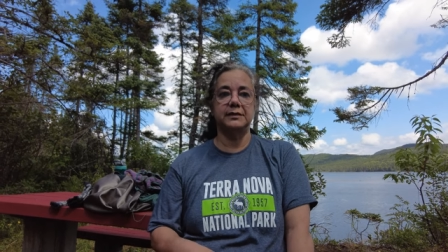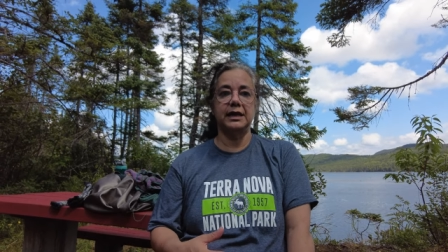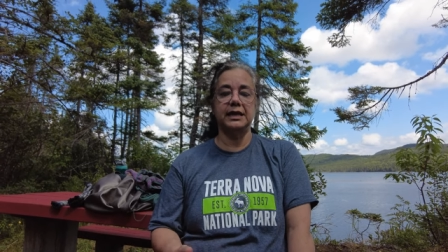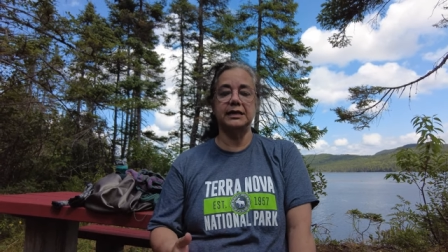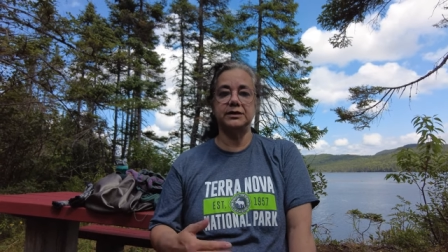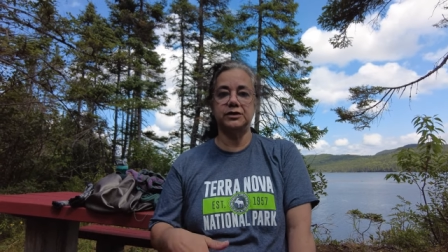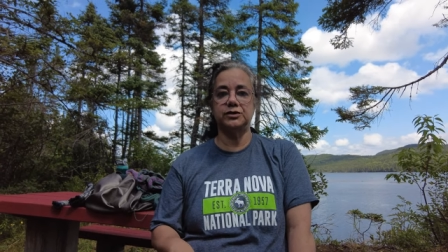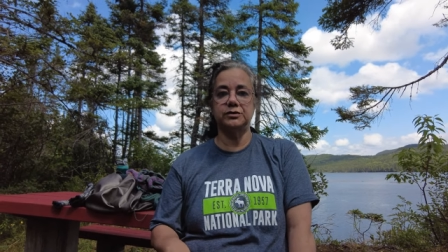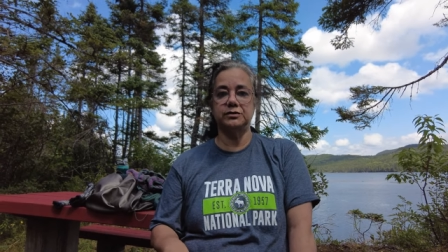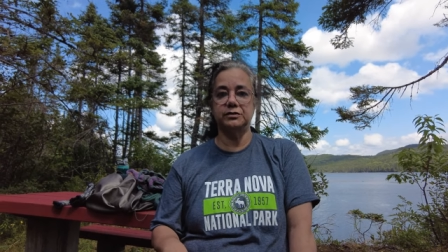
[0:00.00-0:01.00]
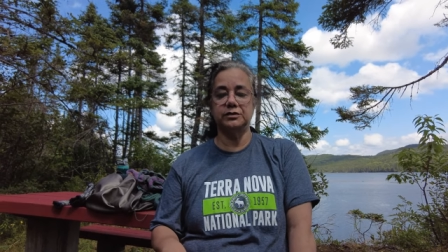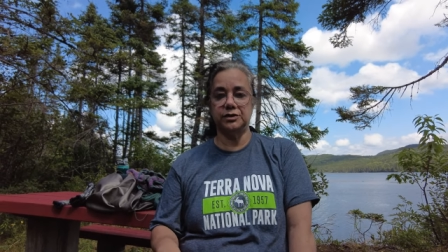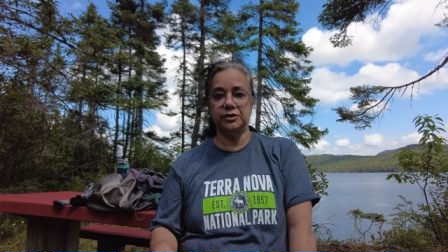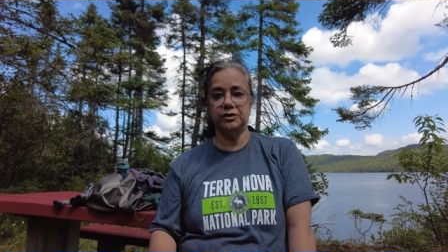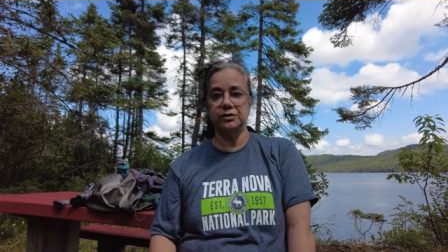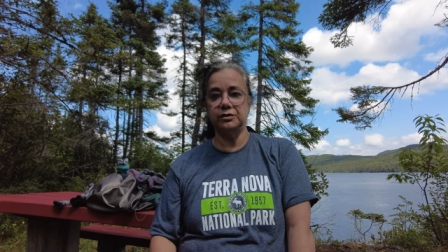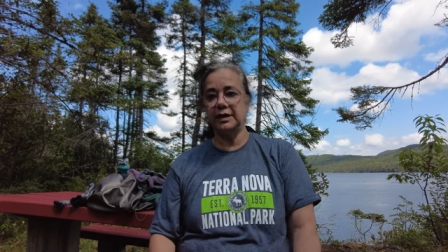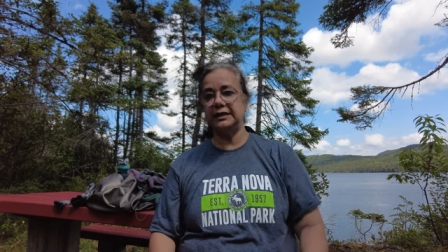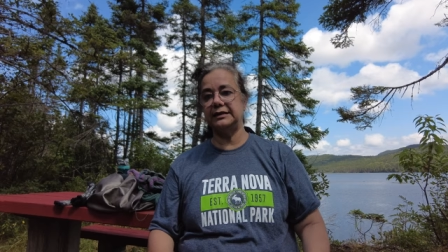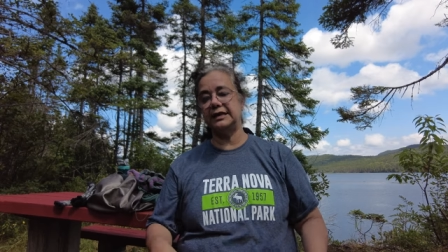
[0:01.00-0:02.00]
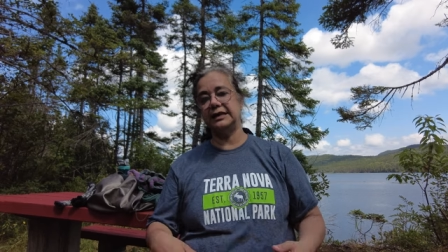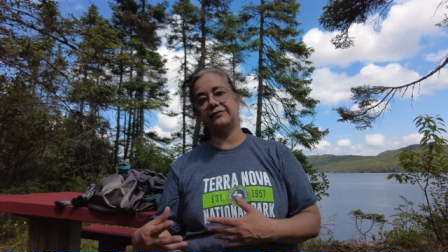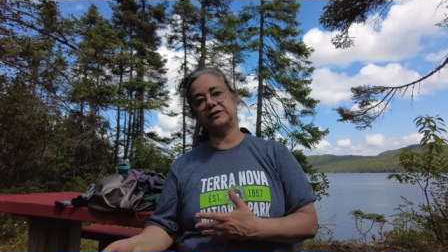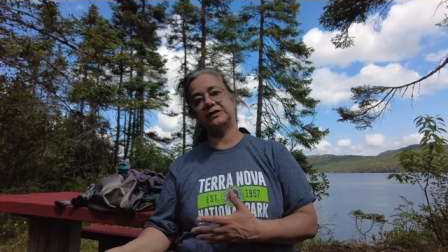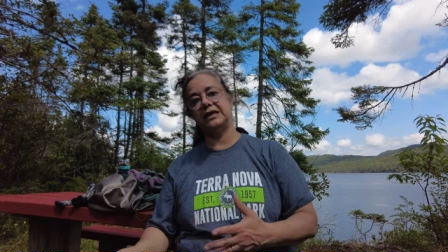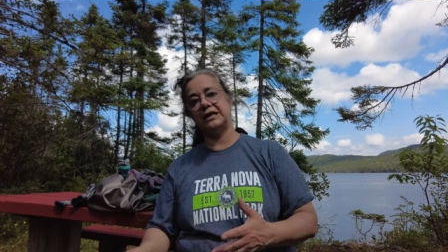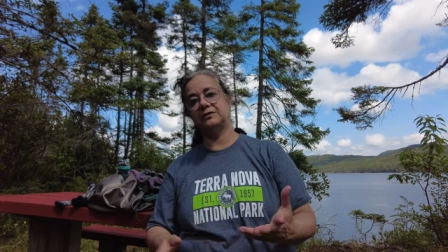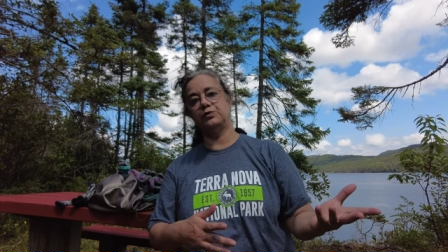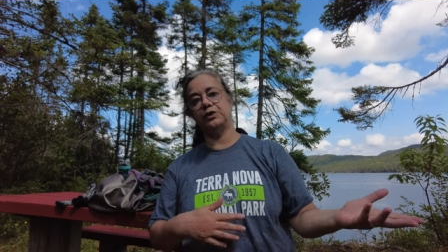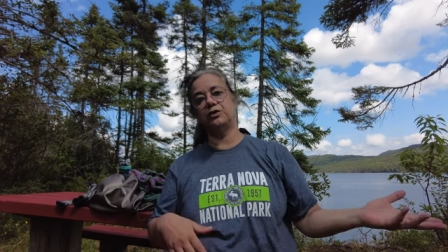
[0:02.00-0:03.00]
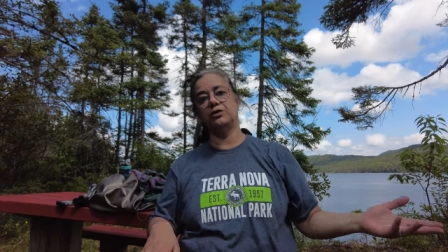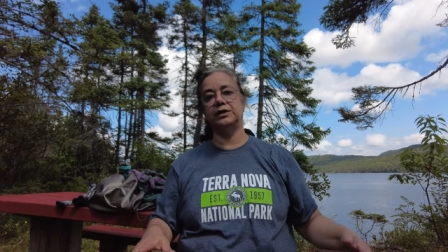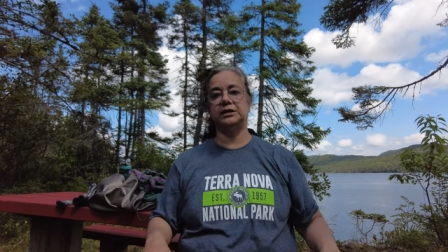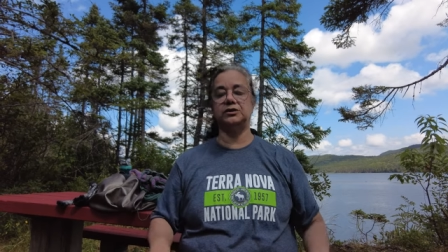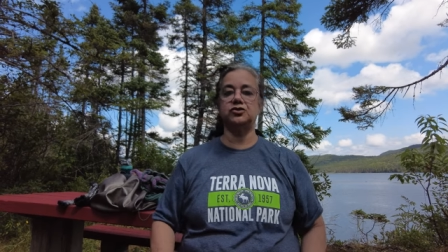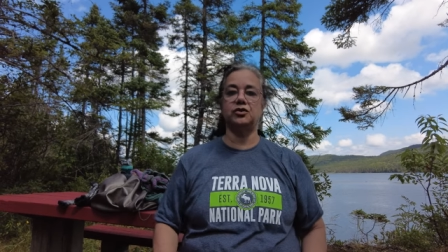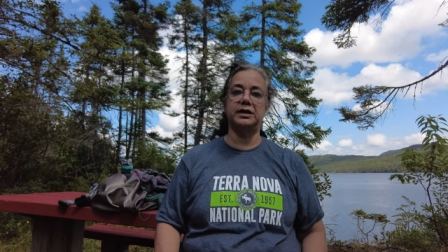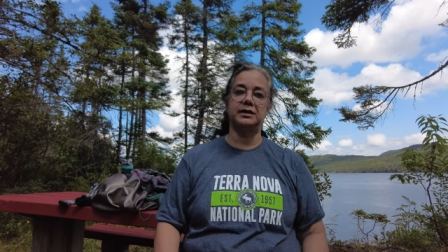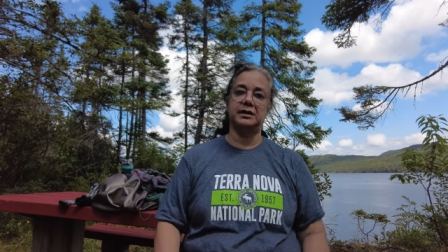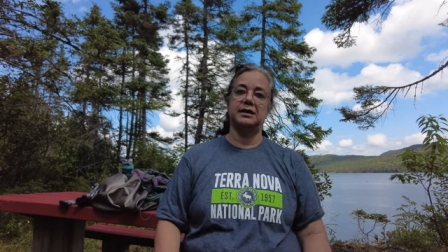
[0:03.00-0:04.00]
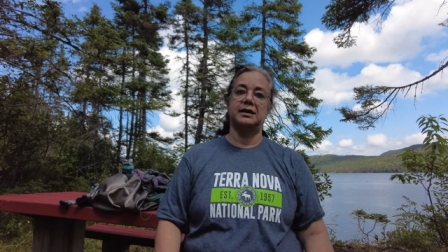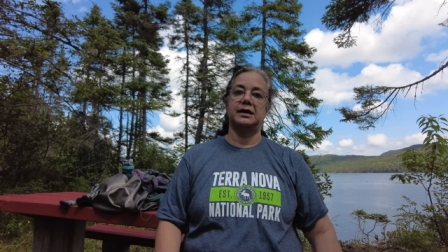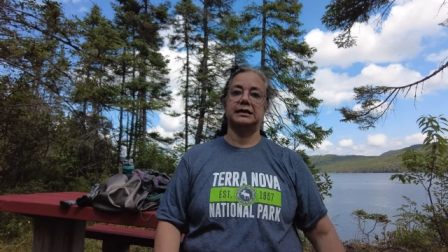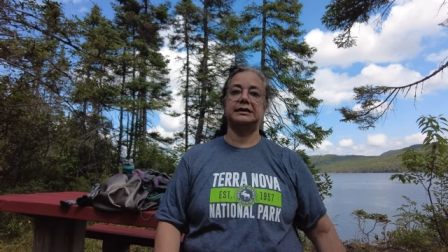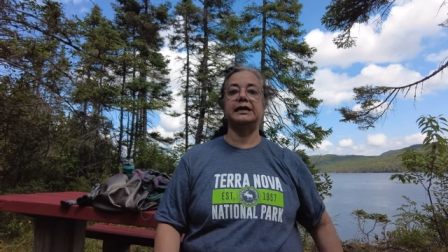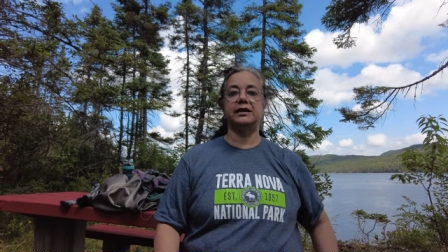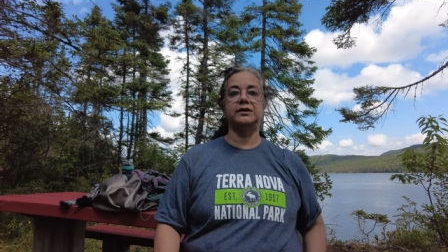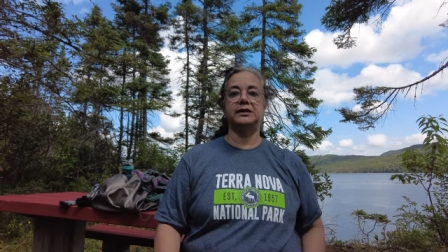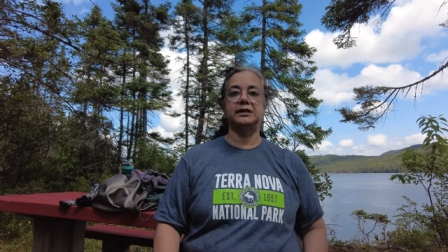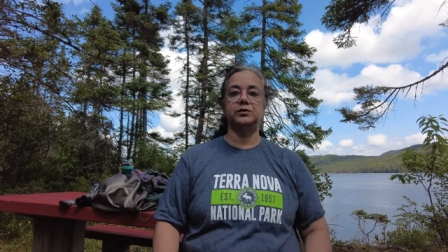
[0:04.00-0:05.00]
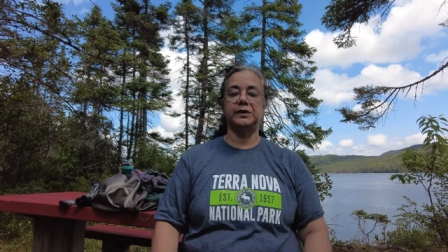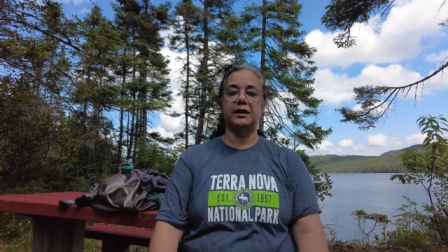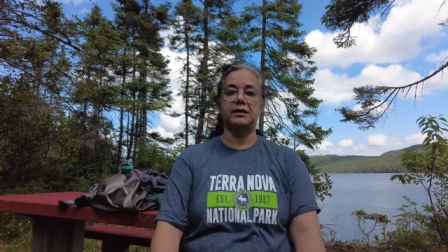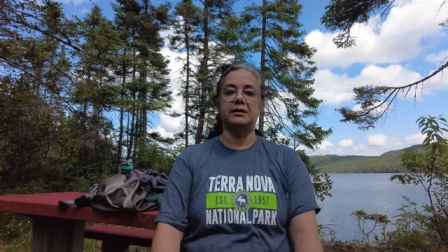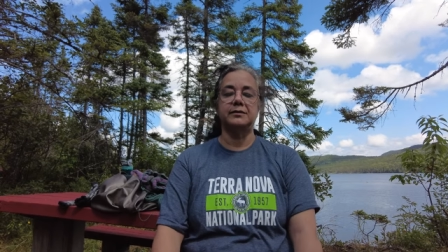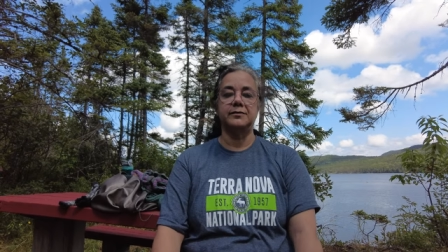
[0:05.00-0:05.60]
eight to, to two, and then after that we go and enjoy the area that we are,